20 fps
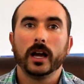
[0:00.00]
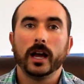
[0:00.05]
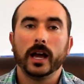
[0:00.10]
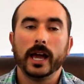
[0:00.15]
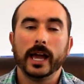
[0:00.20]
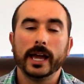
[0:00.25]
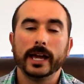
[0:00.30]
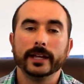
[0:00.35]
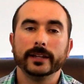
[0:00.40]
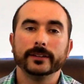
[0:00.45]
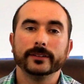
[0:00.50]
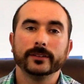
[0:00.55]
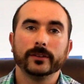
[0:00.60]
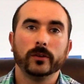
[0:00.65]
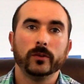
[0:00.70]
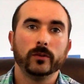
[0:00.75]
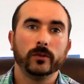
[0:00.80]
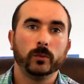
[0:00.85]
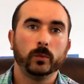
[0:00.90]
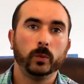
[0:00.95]
And
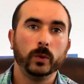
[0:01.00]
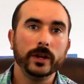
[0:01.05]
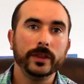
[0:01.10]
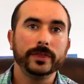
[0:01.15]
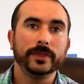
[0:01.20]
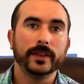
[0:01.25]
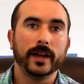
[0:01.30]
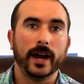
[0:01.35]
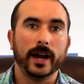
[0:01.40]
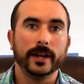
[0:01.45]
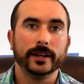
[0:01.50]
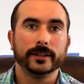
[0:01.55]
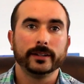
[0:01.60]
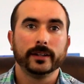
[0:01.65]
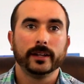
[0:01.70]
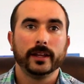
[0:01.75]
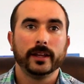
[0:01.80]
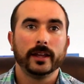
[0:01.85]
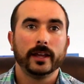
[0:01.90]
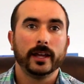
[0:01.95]
with
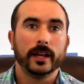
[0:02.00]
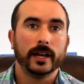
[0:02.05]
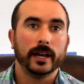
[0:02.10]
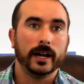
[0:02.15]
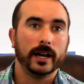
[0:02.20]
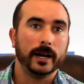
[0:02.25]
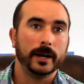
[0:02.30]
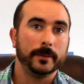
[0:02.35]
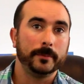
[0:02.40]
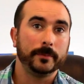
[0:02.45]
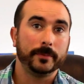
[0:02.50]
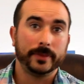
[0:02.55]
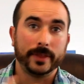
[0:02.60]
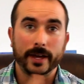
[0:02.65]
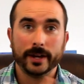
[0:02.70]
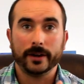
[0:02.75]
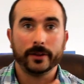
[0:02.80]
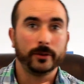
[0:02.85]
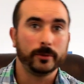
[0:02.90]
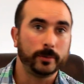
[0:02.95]
that, that
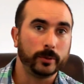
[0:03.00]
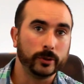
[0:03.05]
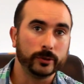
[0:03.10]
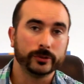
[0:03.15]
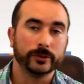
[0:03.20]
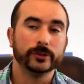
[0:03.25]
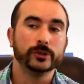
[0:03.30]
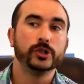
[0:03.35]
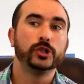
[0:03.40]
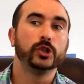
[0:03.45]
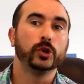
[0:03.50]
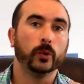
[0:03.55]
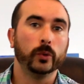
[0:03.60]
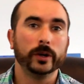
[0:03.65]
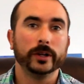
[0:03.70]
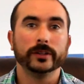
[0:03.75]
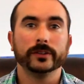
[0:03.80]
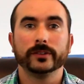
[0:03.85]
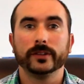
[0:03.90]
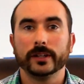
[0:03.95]
other person
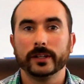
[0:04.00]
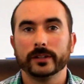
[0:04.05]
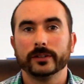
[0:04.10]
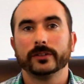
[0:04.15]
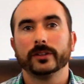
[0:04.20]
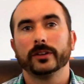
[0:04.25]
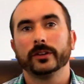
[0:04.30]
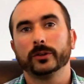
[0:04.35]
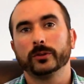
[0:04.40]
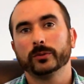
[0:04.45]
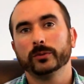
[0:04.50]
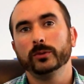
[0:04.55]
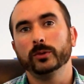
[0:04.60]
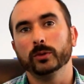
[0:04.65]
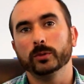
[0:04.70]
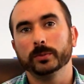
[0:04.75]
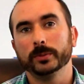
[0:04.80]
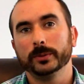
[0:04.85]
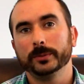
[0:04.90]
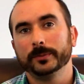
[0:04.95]
joins into the
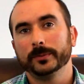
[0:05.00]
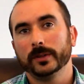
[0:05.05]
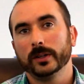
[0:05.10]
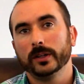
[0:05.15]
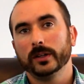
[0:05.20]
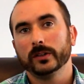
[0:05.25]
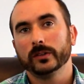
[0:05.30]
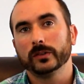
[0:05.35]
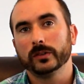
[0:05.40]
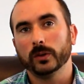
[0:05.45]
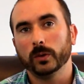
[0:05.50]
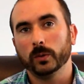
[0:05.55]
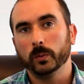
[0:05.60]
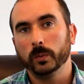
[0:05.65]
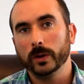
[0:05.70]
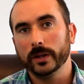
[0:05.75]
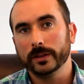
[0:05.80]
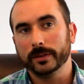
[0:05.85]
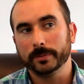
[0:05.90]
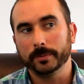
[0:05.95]
group. So
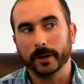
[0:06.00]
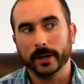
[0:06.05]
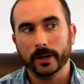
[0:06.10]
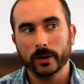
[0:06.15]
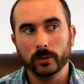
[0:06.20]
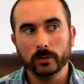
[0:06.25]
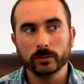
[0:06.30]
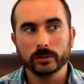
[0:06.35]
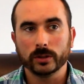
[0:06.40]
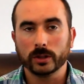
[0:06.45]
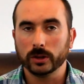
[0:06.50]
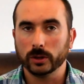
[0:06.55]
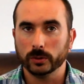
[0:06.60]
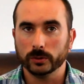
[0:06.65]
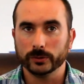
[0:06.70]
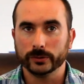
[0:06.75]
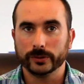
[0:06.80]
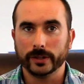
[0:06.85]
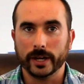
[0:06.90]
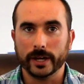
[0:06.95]
with my own
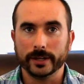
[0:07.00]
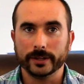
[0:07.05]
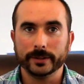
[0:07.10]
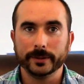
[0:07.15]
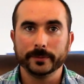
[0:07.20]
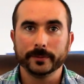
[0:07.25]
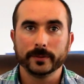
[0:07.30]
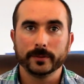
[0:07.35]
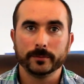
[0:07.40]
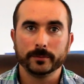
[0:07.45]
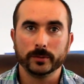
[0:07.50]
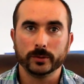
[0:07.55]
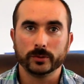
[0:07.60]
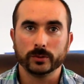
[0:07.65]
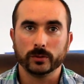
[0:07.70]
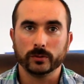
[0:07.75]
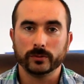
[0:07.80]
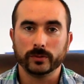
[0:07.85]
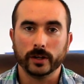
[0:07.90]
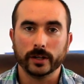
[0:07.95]
closed-end
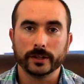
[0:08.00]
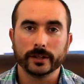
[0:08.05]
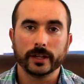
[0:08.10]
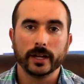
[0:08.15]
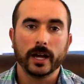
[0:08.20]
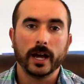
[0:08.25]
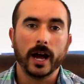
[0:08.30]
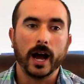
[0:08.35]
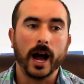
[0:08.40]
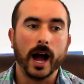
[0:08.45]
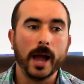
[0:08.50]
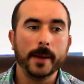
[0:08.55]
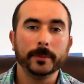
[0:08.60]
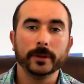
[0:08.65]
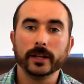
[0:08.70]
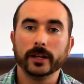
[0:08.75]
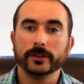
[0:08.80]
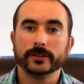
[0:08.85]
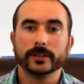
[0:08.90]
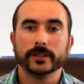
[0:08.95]
mutual fund, I'm
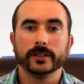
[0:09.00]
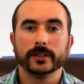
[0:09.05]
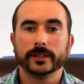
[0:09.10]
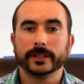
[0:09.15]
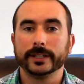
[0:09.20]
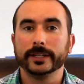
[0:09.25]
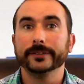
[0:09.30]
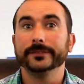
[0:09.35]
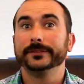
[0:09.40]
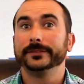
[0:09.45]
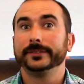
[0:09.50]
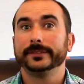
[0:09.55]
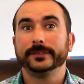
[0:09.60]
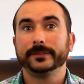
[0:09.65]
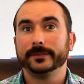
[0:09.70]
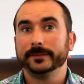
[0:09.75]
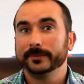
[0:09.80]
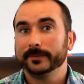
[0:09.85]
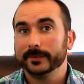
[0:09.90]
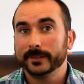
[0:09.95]
allowed to give
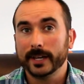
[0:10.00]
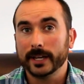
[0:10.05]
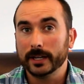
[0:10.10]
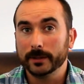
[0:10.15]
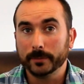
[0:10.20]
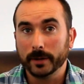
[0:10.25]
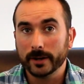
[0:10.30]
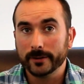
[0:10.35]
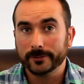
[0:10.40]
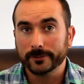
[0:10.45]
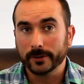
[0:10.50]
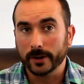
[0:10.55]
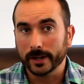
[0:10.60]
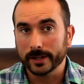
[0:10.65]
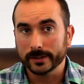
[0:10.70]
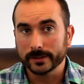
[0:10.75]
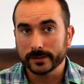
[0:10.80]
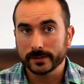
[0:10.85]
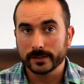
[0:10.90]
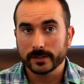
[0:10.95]
10 of my
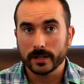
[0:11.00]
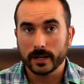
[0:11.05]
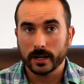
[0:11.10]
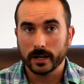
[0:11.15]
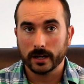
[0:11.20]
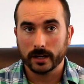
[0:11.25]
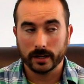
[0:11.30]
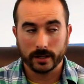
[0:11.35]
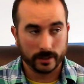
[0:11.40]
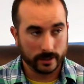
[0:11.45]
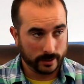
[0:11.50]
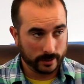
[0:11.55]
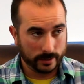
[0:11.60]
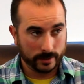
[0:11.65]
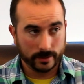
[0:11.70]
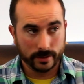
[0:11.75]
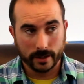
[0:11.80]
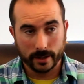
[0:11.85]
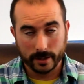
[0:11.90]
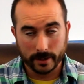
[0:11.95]
friends
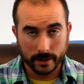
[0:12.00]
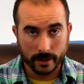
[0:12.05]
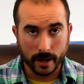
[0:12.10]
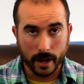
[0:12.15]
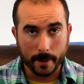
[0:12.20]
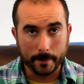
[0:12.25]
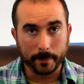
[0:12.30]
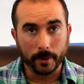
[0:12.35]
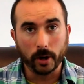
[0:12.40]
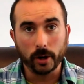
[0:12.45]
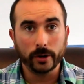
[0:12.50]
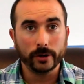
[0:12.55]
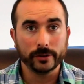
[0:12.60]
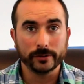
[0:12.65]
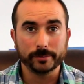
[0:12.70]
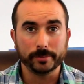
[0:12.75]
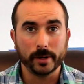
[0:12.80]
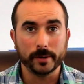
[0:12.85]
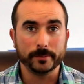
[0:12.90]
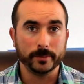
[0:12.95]
a part
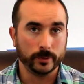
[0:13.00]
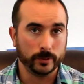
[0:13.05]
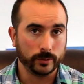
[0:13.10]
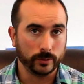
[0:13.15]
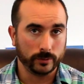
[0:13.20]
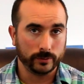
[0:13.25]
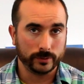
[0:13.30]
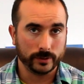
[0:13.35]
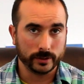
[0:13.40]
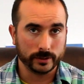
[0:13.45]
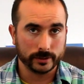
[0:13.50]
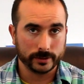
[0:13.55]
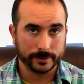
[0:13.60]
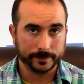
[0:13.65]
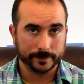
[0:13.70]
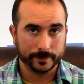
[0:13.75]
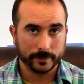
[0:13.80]
of my mutual fund.